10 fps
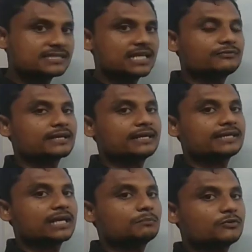that we
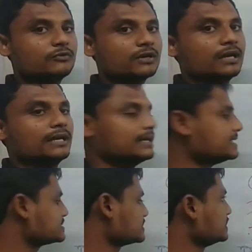can take before
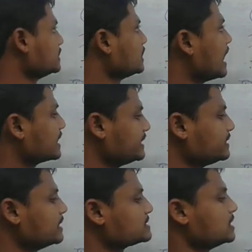it's
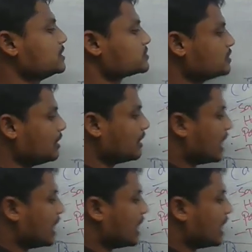occurring, guys. So